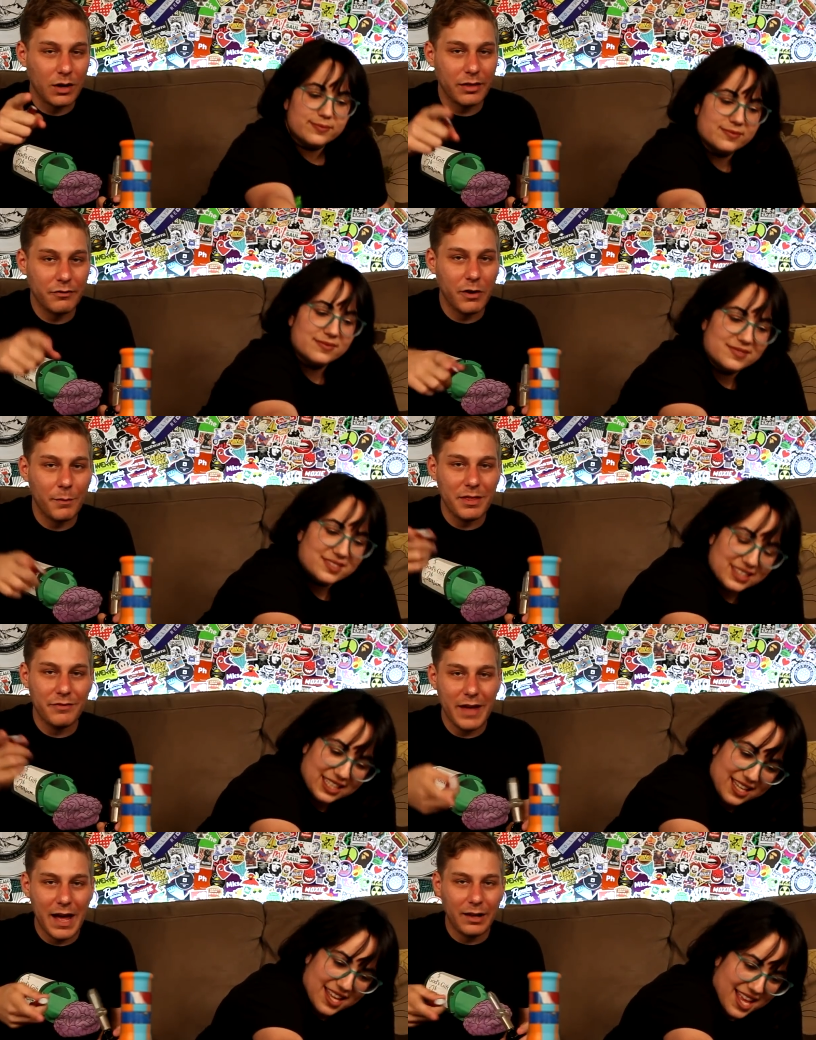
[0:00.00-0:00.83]
Speaker 1: If you're up in the
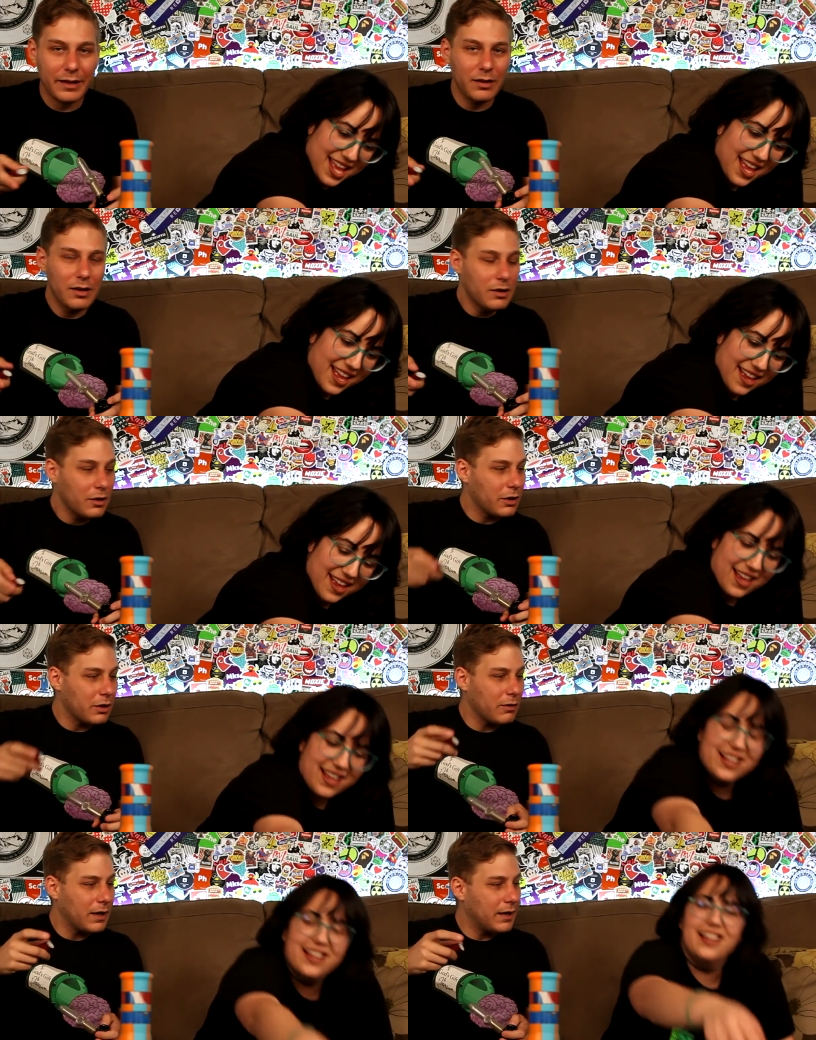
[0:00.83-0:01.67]
valley or
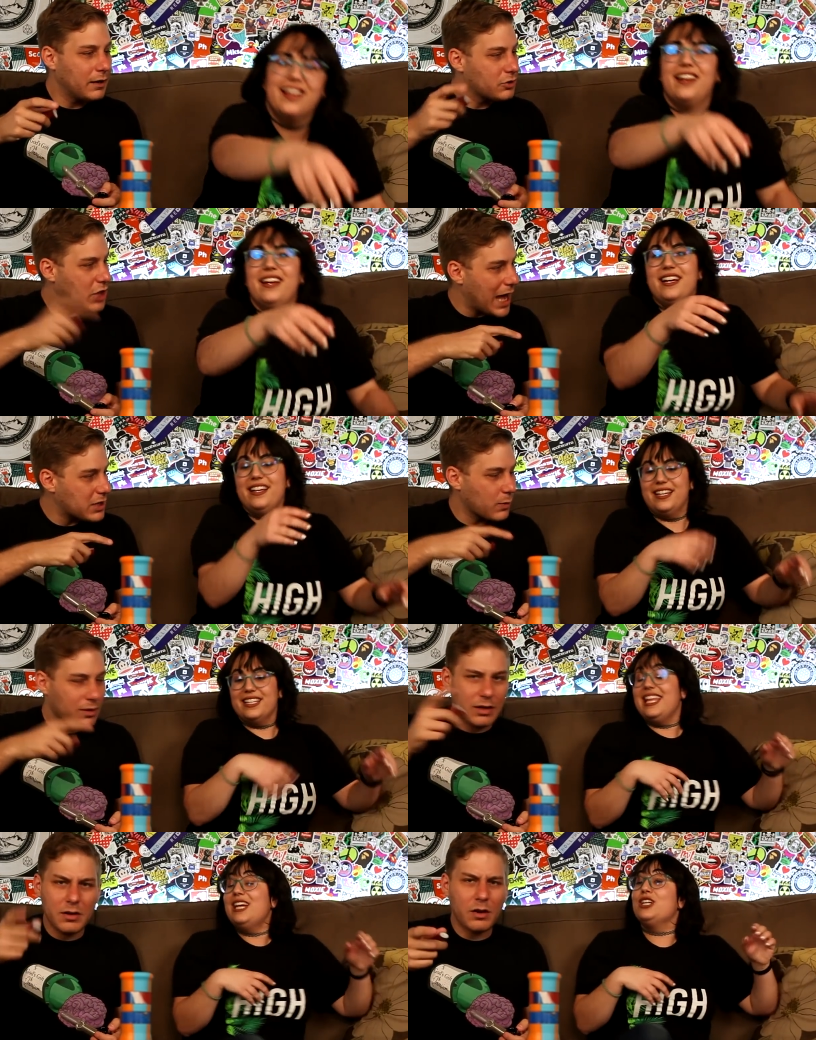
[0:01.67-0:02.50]
you're in
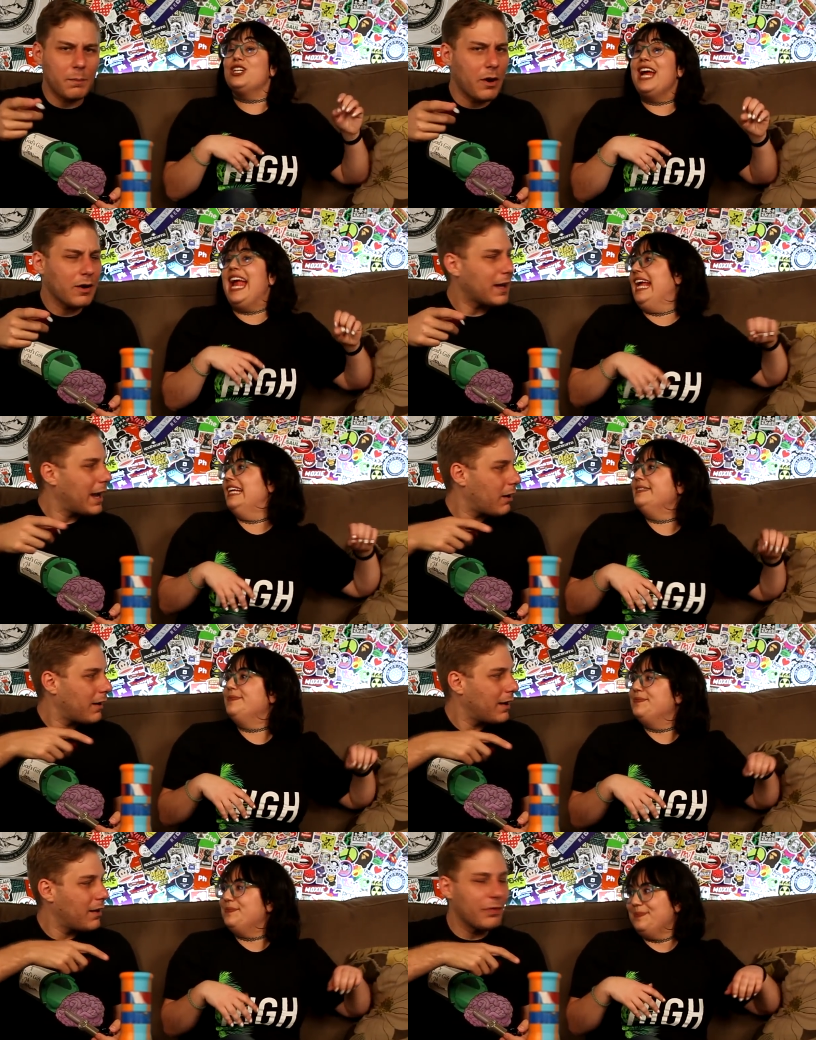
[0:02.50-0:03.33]
Chatsworth, they're great. Park
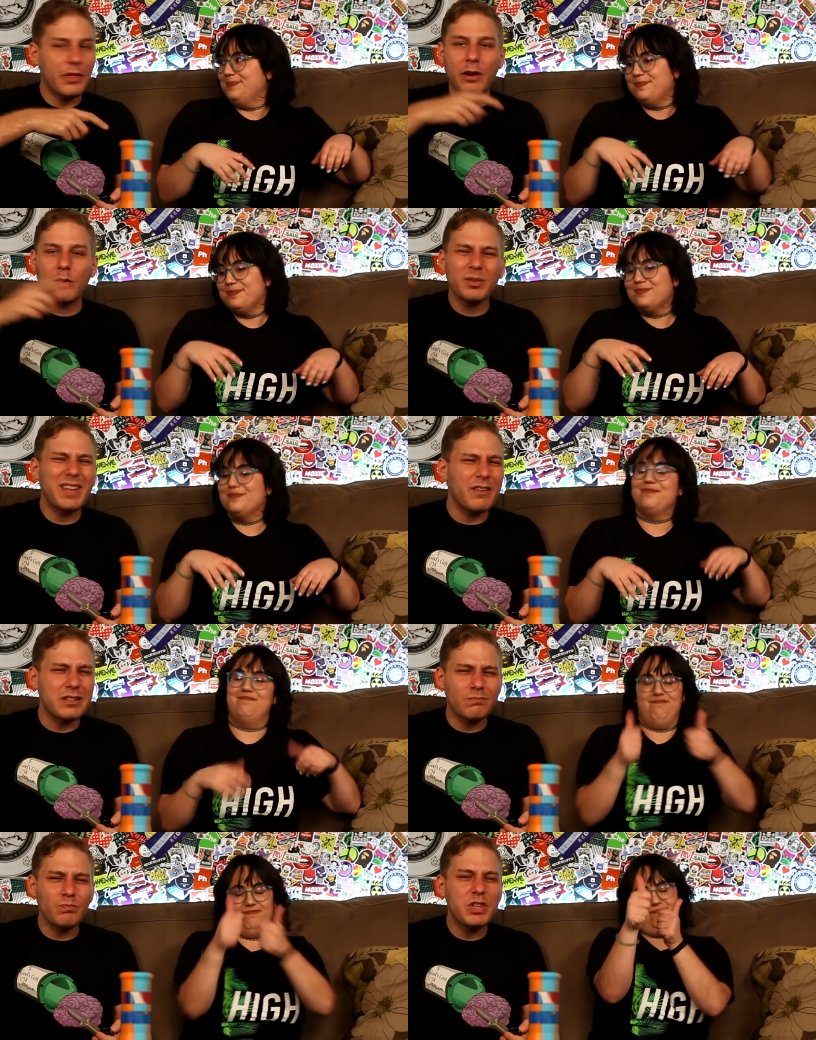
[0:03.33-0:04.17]
area. They're, they have a
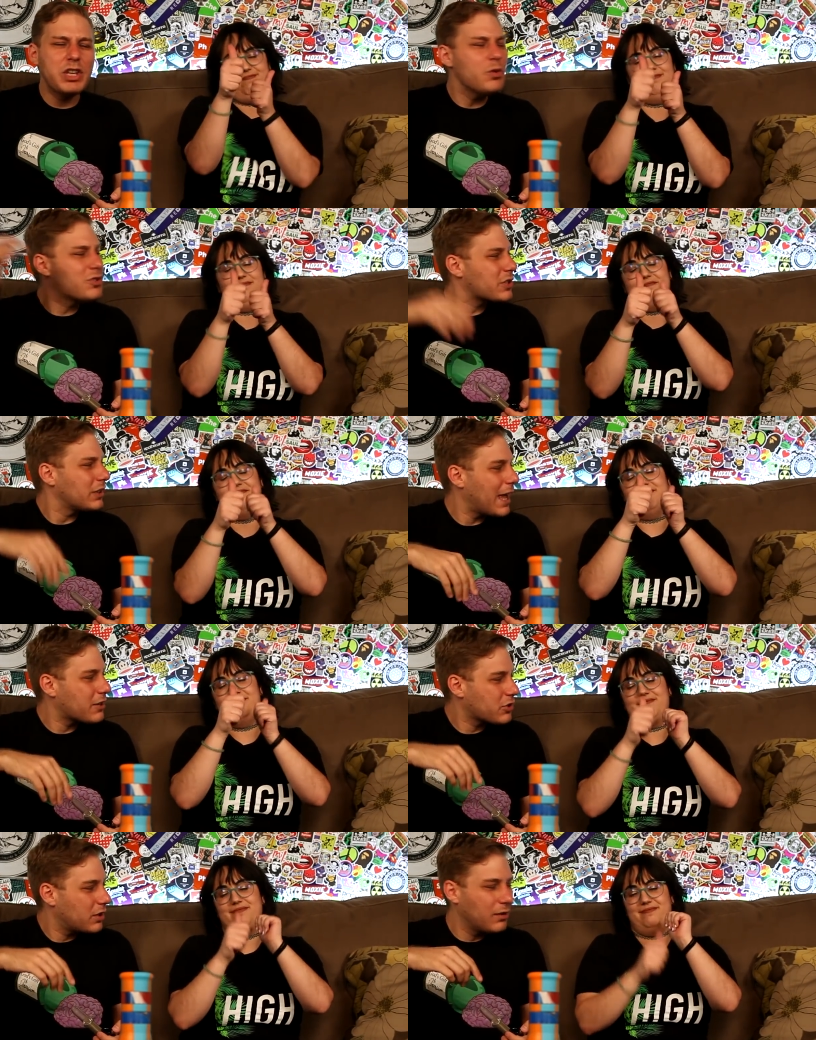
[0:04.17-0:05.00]
huge
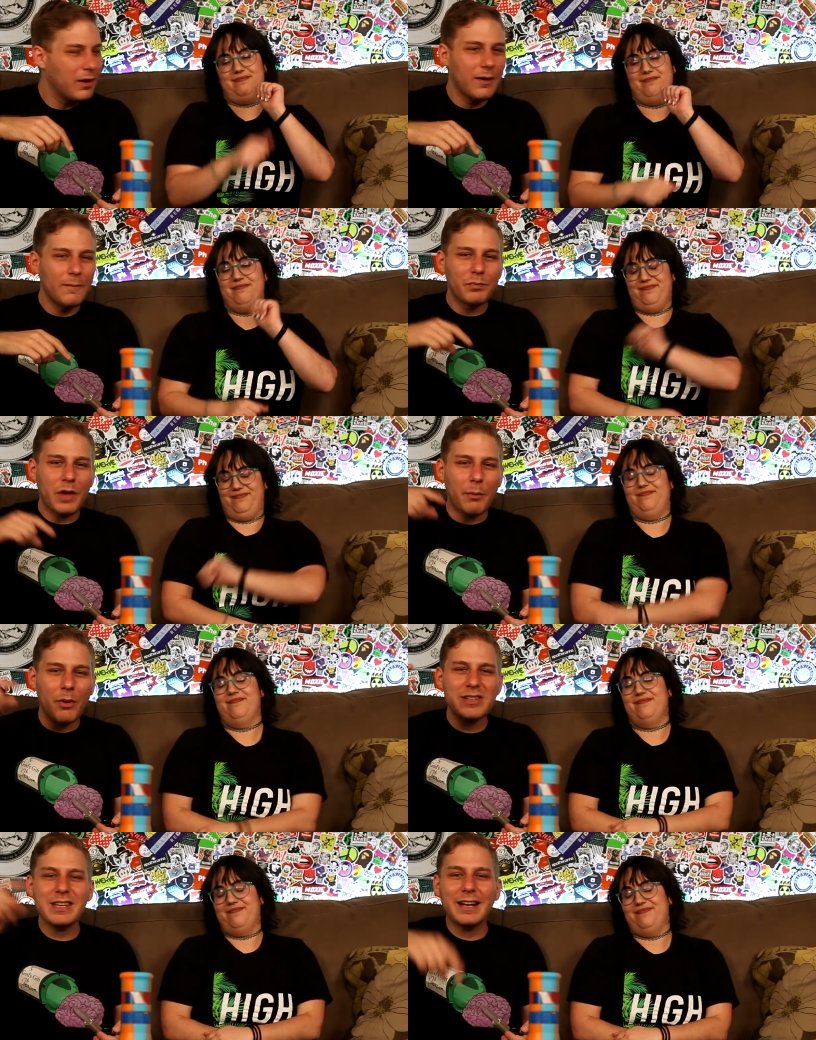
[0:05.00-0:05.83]
selection. I'm
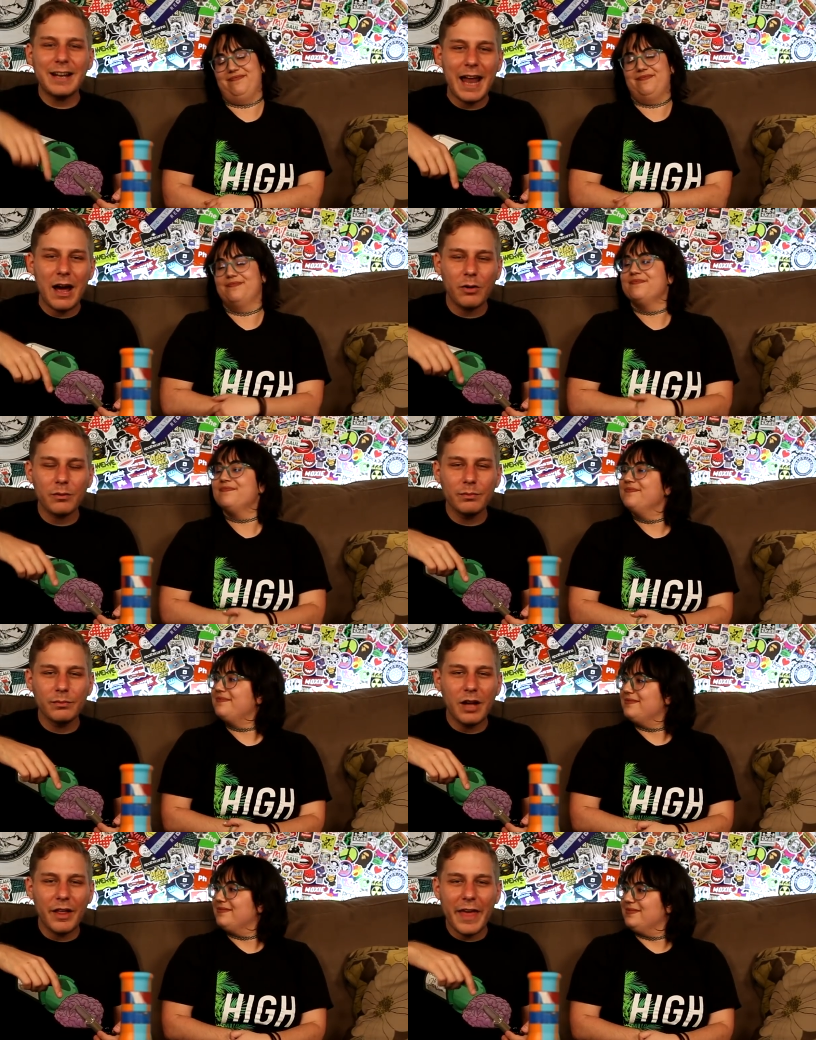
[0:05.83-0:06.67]
always in and out
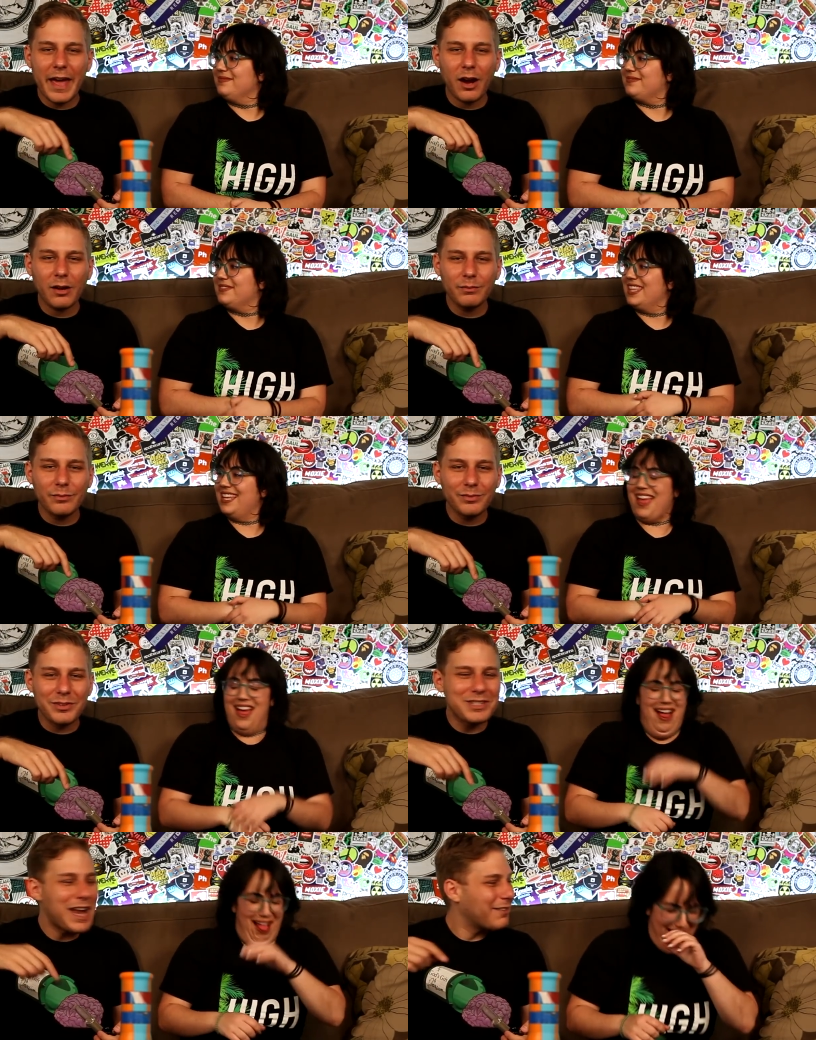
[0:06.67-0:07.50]
of there.
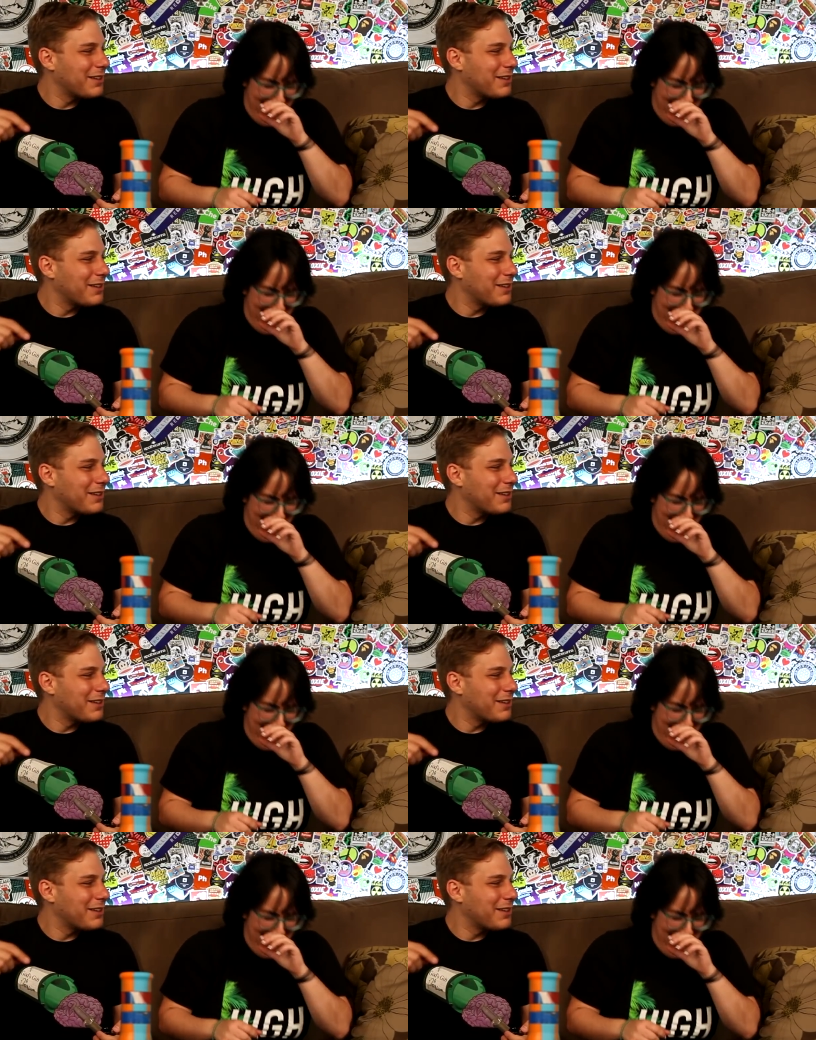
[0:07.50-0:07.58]
It's not